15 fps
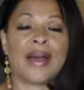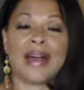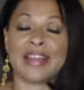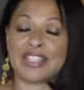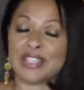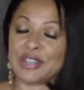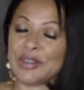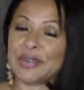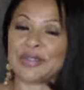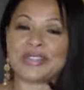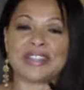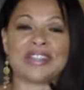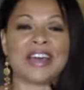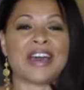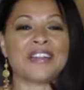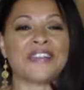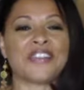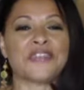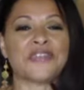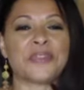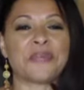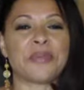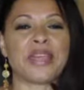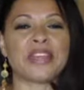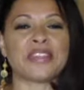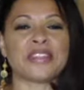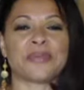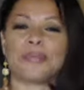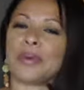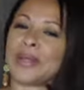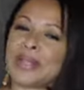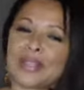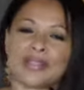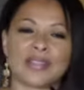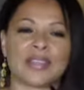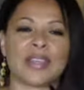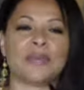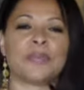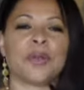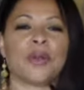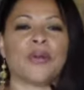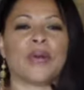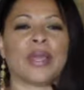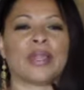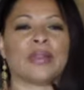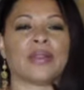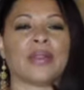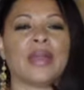I know it's a lot of information, but let's keep going.